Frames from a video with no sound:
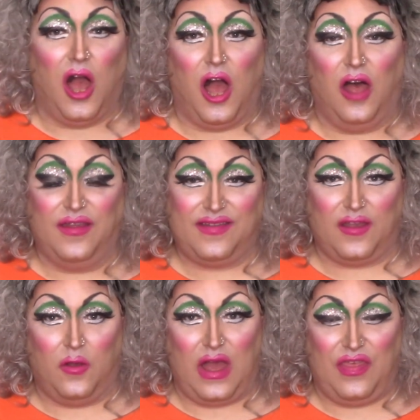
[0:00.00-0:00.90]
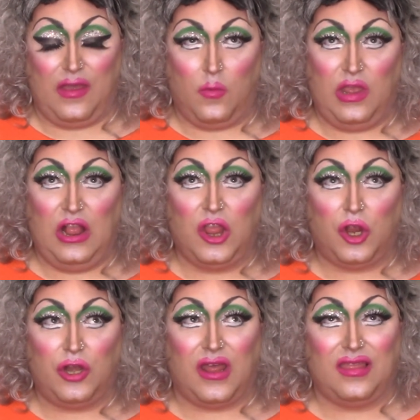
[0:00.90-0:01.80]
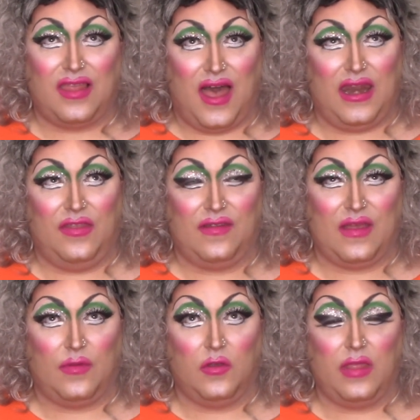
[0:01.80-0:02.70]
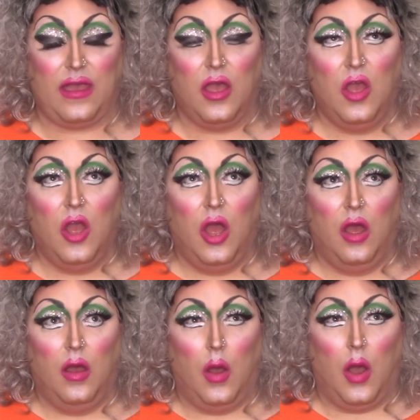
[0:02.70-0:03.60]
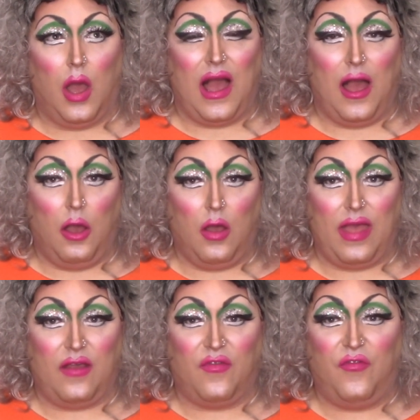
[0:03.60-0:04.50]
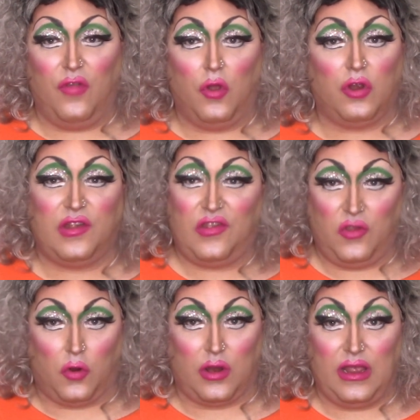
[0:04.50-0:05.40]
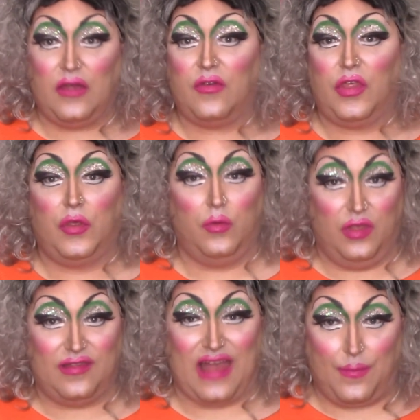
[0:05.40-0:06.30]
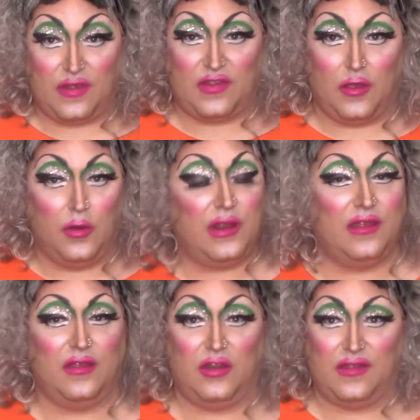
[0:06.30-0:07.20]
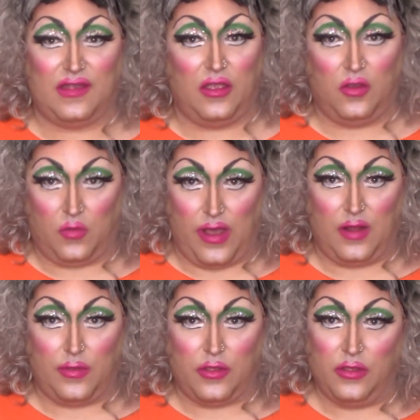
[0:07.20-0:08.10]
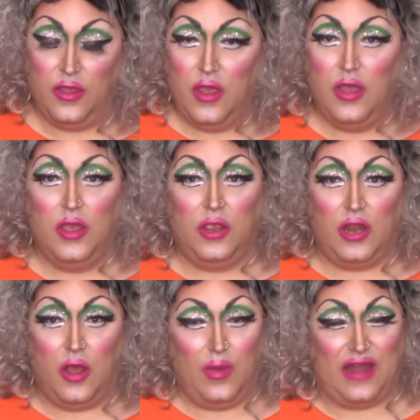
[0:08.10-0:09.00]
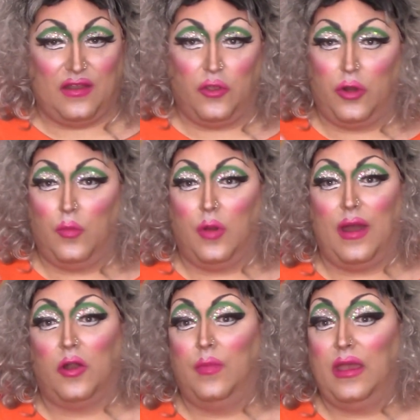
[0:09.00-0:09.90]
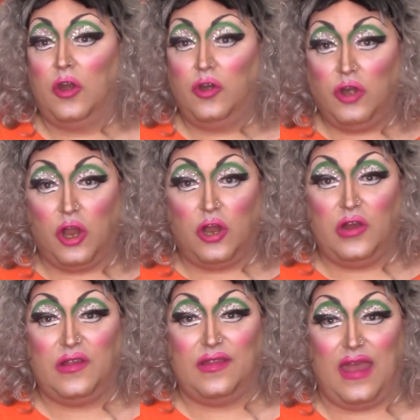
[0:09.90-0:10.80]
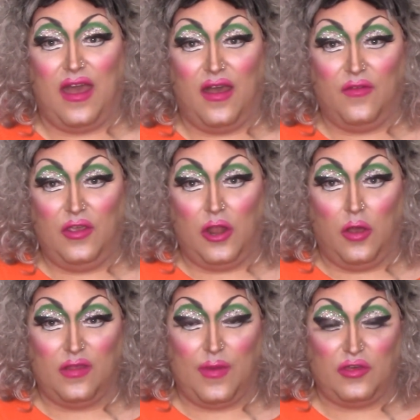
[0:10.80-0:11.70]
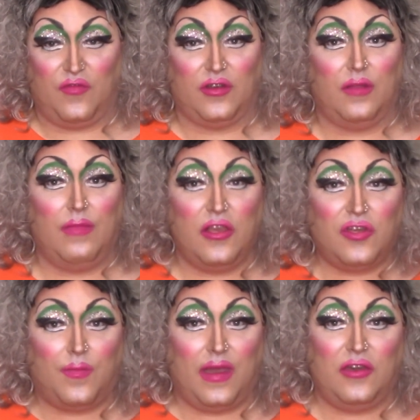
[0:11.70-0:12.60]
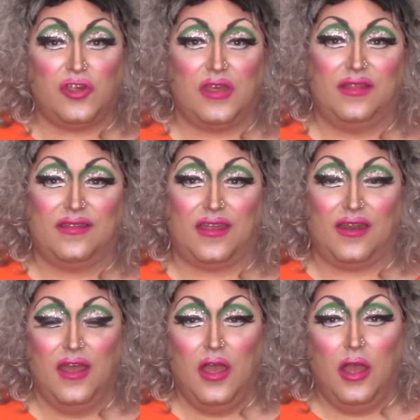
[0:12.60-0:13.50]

Also, I think we learned a lot in this episode, like how Floor's story through this episode, just incredible. We got to learn more about her being a nurse, especially for dementia patients, and